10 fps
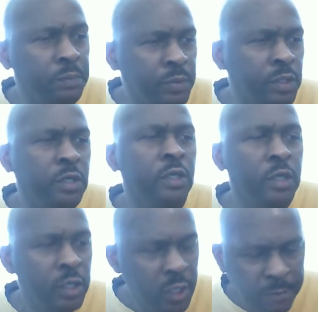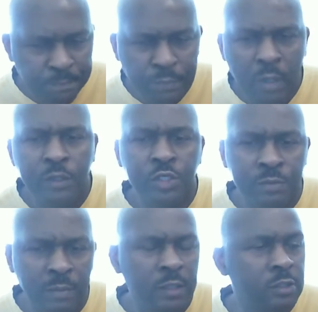be in
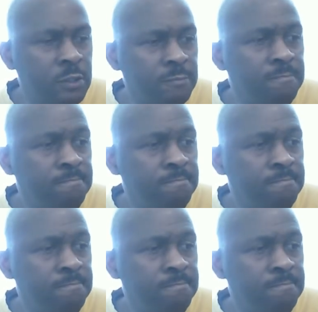punishment.